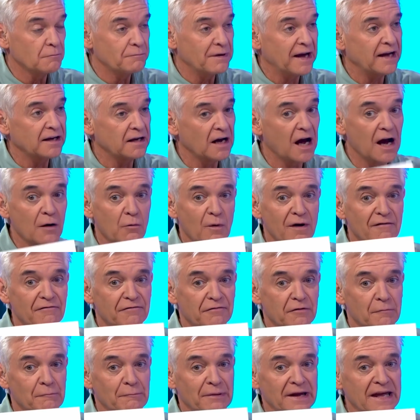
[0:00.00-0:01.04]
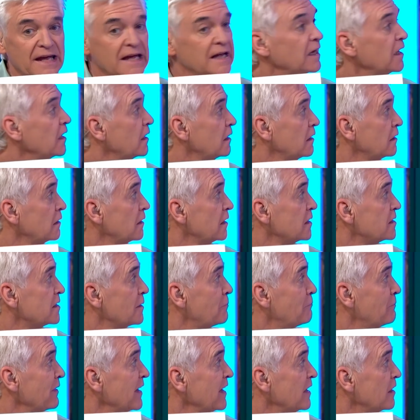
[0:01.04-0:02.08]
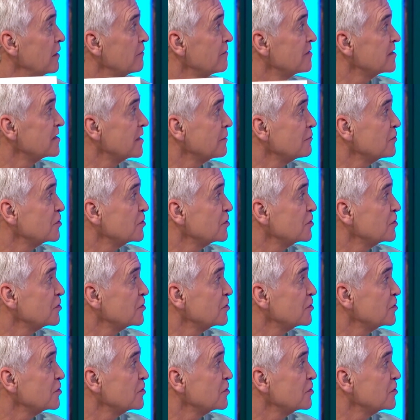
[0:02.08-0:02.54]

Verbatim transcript: bad. I went for a peeler. It's a peeler of some